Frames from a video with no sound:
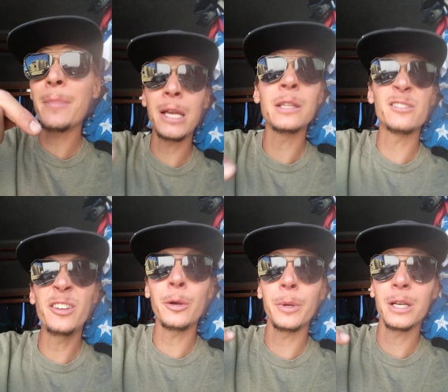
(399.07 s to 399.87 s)
I'm making this
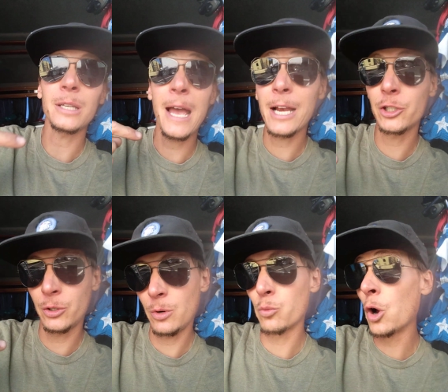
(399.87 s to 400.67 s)
video because I
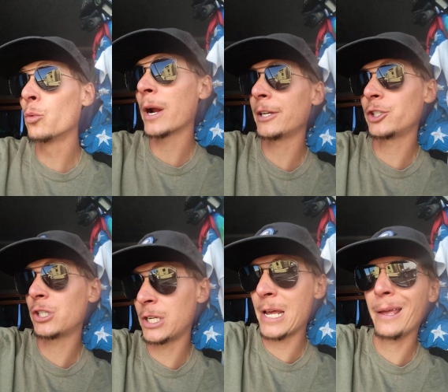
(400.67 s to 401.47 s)
actually road
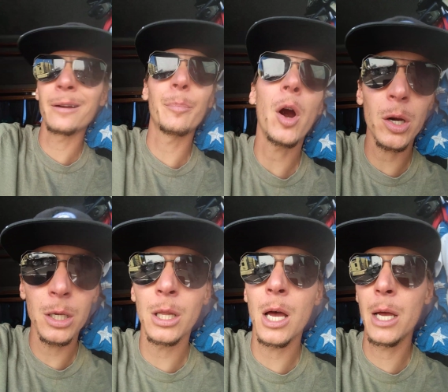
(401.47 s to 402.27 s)
rage today in a
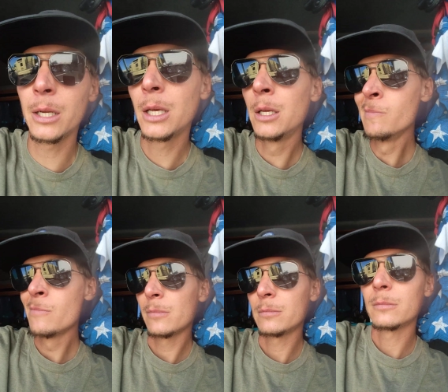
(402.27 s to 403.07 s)
parking lot,
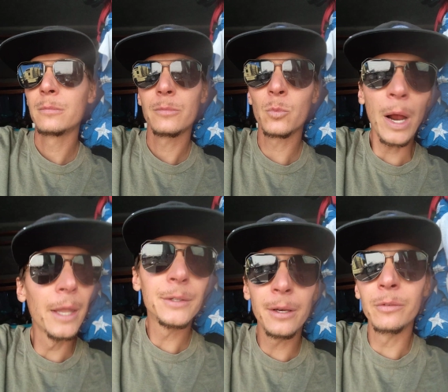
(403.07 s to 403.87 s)

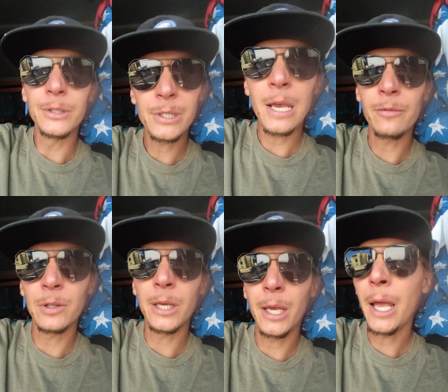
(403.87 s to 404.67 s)
relatively
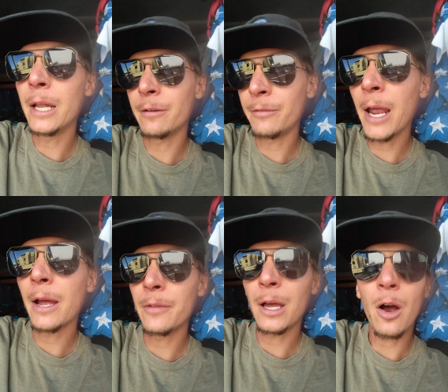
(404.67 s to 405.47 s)
safely in a
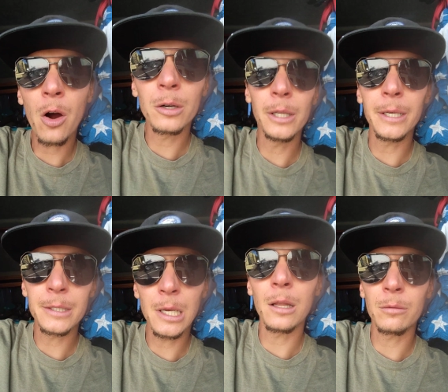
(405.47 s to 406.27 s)
van that hardly
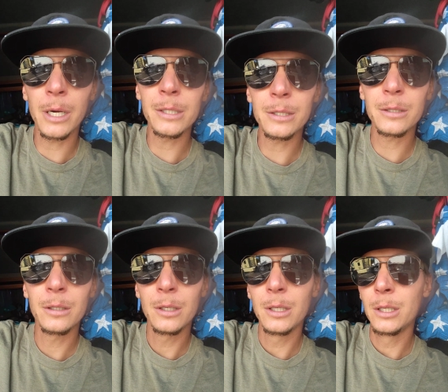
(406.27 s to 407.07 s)
accelerates.
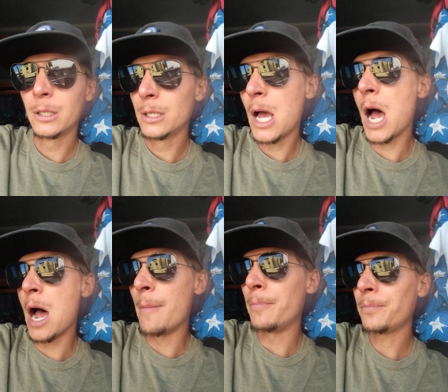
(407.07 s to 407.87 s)

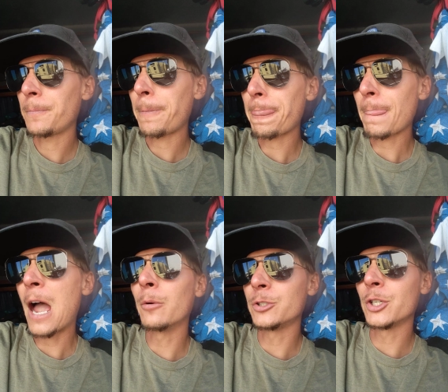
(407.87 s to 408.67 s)
Um,
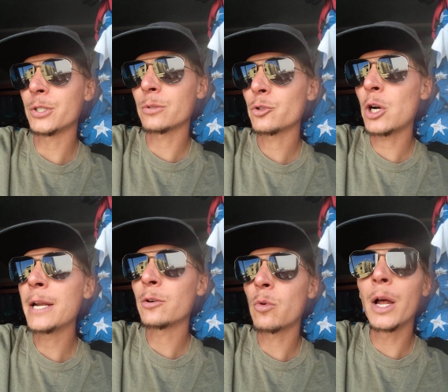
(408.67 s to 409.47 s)
I was just
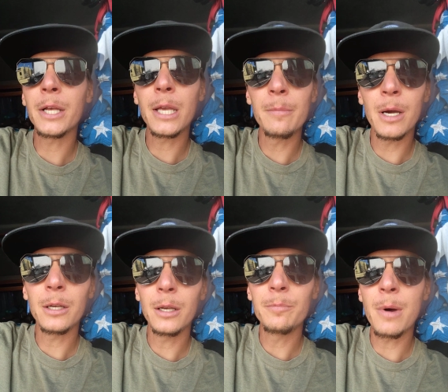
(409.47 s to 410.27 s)
trying to run and get
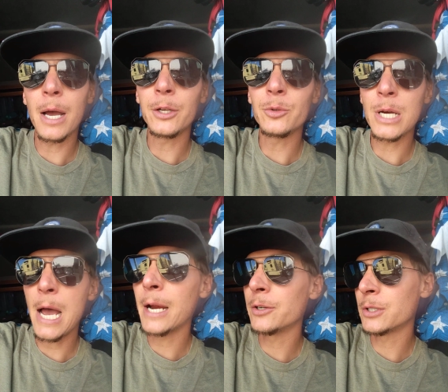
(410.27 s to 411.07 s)
my, my new
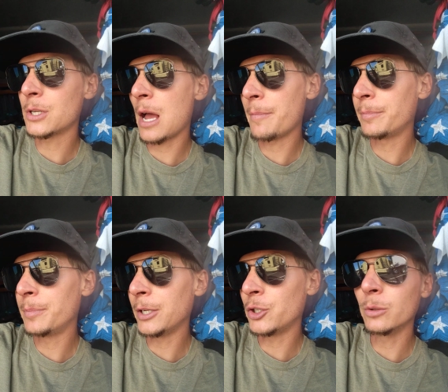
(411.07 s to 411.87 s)
tires,
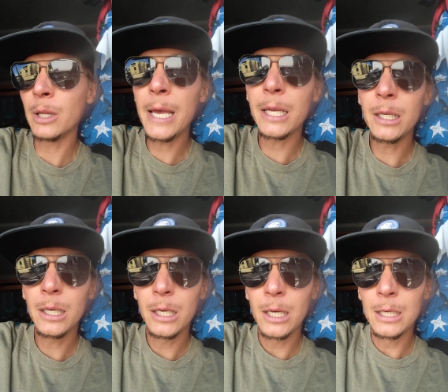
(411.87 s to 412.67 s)
not be too late.
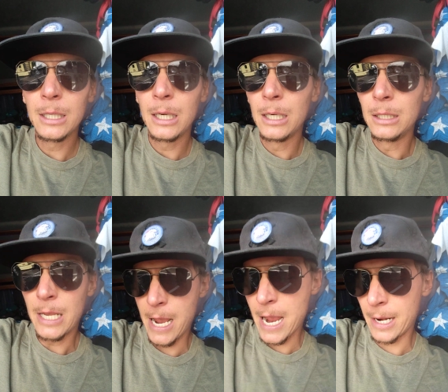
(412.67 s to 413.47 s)

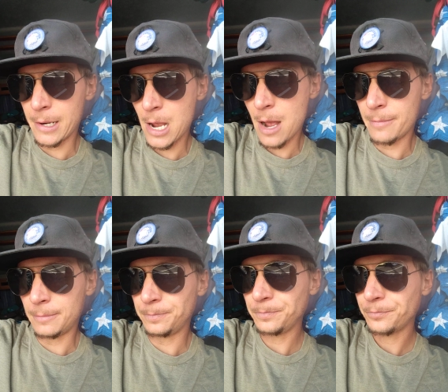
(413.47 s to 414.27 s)
And
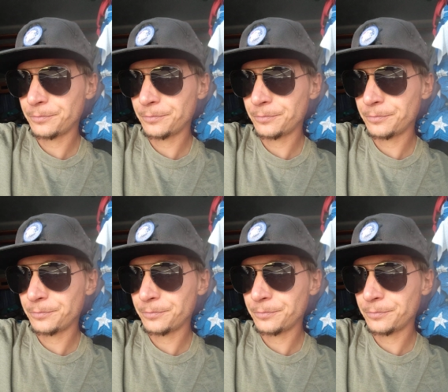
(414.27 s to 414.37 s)
um,